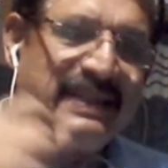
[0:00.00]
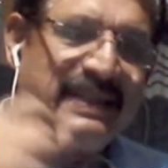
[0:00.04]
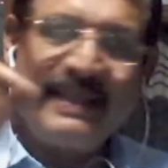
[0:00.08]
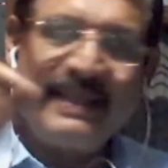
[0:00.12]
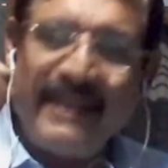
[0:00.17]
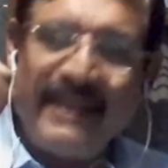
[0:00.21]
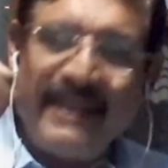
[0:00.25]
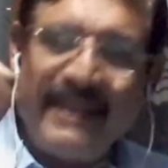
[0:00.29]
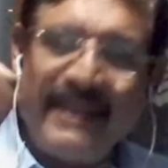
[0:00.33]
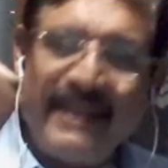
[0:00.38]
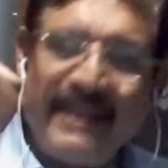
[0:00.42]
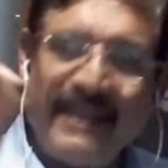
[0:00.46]

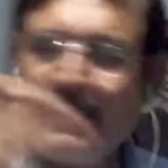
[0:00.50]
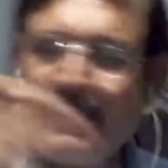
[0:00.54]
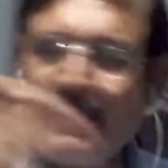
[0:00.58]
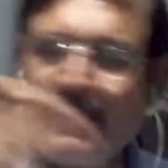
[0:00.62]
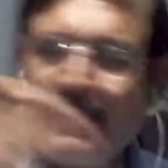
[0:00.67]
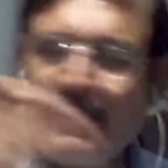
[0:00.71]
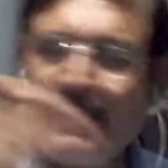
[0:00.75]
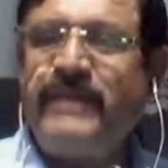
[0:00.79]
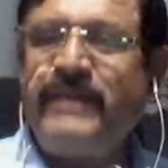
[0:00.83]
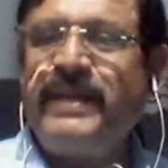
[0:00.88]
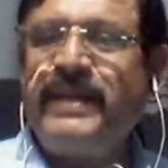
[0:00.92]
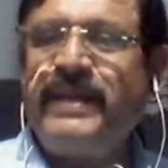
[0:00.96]
even the
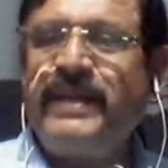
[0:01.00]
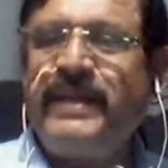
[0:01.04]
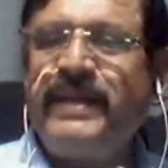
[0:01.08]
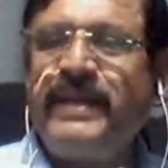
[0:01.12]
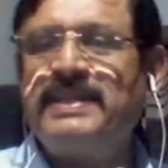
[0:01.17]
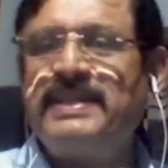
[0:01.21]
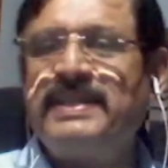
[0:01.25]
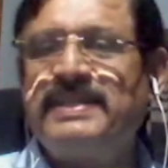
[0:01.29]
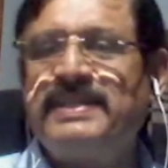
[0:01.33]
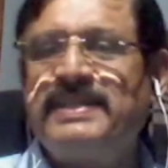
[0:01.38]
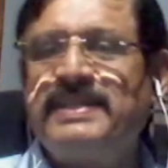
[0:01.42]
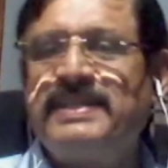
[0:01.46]
private
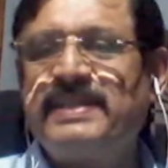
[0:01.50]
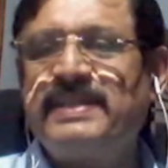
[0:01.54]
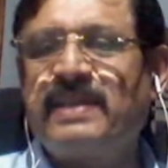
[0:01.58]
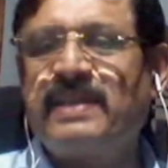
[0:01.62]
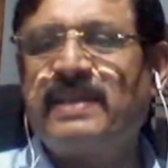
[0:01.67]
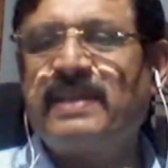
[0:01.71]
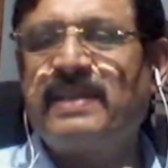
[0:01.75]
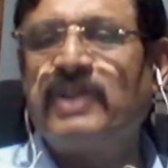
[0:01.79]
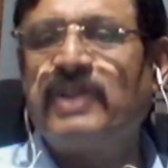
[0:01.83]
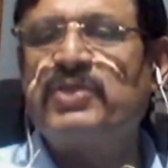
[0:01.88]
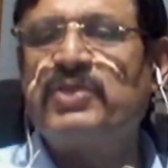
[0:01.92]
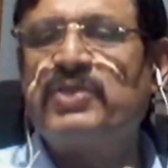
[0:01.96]
agencies are
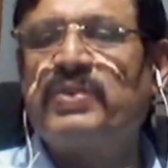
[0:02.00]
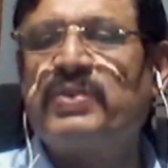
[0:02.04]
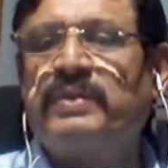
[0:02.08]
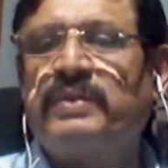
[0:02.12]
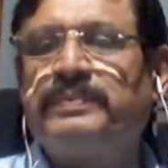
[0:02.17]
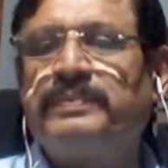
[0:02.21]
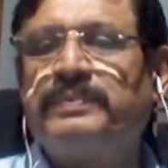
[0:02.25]
also